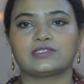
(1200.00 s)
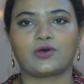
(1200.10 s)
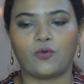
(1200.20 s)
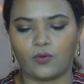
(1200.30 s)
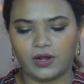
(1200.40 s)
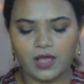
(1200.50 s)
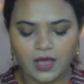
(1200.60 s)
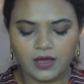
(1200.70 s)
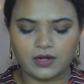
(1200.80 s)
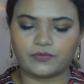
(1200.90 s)
a whole.
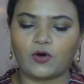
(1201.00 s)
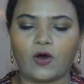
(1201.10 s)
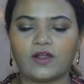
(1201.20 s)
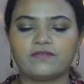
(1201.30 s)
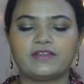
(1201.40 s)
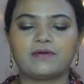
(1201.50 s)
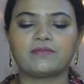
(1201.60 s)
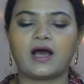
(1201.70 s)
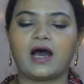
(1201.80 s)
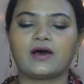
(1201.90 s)
All of them
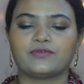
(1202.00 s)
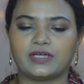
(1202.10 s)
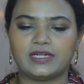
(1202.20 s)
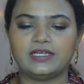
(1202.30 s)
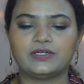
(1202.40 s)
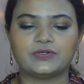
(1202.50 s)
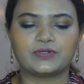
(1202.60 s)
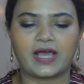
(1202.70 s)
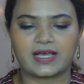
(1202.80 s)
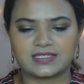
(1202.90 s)
are really
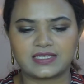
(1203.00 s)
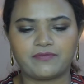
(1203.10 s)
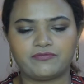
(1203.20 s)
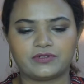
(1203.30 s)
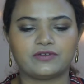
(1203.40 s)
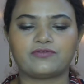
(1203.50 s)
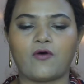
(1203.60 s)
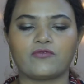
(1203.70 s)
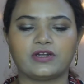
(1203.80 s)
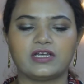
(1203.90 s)
good except for the
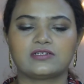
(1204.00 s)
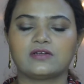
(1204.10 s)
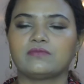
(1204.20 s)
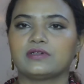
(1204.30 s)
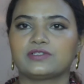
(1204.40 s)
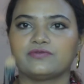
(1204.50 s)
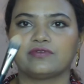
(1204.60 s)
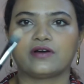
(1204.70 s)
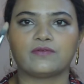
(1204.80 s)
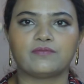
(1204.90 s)
foundation
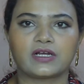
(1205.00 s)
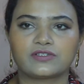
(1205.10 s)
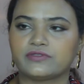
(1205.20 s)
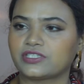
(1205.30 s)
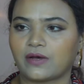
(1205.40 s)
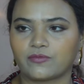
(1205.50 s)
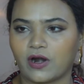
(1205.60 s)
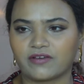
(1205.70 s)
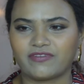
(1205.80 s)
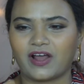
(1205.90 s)
brush, which I'm
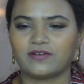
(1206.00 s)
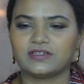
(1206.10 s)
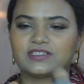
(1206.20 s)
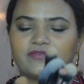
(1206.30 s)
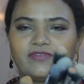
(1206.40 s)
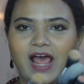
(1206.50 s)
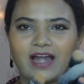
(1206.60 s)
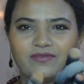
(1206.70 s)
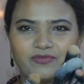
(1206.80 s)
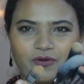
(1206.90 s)
not a fan of. It's a
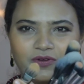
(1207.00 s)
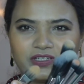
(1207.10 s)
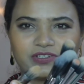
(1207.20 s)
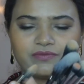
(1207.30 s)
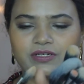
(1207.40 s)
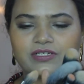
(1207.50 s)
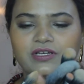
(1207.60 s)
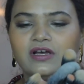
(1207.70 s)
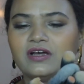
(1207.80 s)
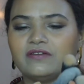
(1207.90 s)
flat foundation brush,
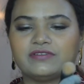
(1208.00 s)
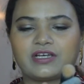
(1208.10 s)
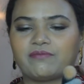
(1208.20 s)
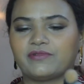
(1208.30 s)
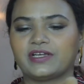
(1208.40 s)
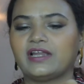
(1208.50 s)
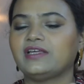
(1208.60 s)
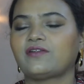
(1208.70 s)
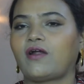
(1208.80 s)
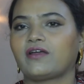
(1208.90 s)
which I'm really
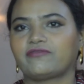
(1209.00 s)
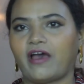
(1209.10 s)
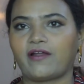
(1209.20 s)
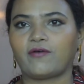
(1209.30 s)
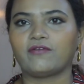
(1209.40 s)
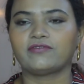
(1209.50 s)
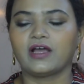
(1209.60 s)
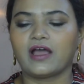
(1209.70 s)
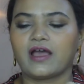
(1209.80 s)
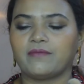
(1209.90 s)
not a fan of,
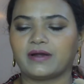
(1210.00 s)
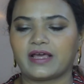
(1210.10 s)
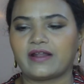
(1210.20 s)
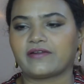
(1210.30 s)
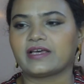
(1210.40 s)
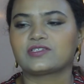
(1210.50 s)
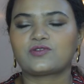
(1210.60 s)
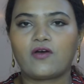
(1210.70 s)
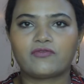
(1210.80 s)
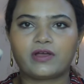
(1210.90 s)
but rest
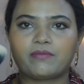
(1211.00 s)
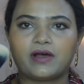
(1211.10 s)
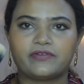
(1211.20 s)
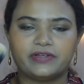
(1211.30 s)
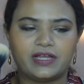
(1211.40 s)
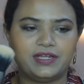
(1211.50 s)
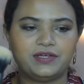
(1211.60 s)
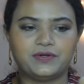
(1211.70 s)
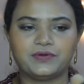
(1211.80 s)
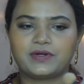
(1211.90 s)
of them are
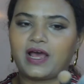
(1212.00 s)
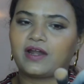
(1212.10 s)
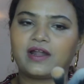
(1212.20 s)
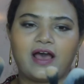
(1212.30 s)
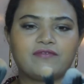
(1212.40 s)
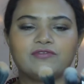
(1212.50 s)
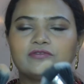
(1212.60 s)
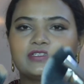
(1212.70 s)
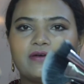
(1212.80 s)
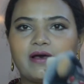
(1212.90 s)
really good, and I've
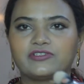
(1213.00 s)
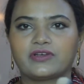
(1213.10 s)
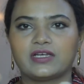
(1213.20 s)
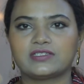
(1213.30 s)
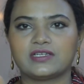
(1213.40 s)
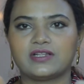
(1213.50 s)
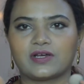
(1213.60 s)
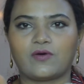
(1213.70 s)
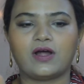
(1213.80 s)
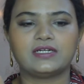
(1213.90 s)
used, as you can see, they
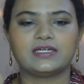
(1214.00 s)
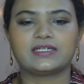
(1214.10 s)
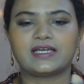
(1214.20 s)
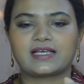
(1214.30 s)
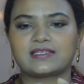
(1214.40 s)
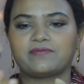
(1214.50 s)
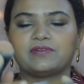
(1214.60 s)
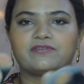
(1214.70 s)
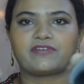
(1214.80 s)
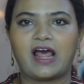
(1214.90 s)
are all dirty except
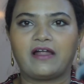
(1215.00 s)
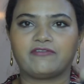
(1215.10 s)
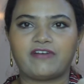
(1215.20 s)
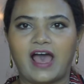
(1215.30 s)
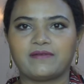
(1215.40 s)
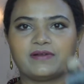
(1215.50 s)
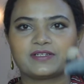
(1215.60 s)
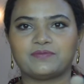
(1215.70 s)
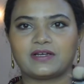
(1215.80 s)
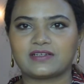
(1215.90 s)
the fan
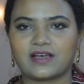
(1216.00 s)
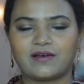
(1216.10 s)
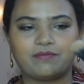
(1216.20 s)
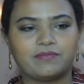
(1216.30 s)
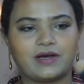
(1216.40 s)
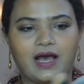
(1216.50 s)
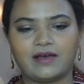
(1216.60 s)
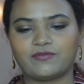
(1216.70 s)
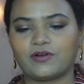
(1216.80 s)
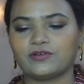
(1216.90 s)
brush, because I
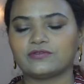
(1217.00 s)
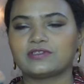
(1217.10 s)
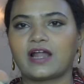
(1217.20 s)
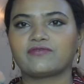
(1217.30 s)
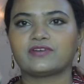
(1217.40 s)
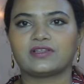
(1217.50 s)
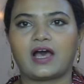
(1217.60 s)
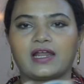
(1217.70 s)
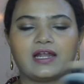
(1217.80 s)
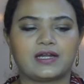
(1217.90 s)
am not used that for the
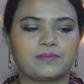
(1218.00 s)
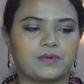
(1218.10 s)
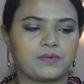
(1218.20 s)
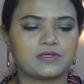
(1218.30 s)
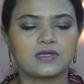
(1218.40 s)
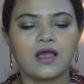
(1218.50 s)
highlighter purpose,